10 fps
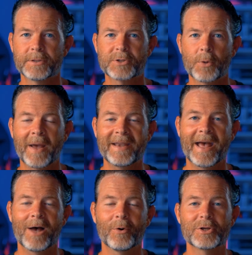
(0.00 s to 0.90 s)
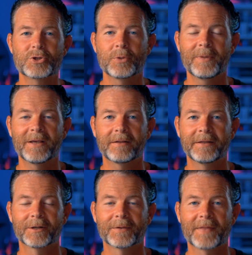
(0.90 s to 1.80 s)
So by now, it should be
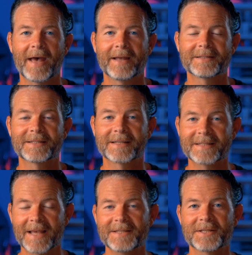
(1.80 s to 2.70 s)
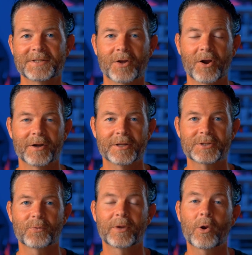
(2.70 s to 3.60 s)
clear that success as an
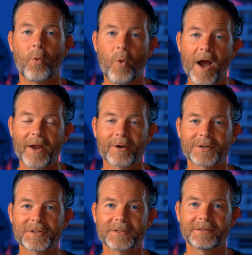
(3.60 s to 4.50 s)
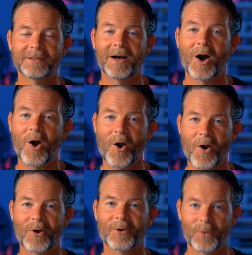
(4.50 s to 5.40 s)
artist requires
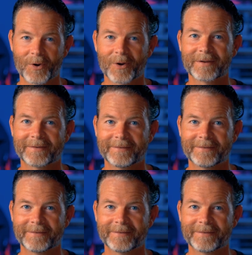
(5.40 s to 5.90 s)
hard work.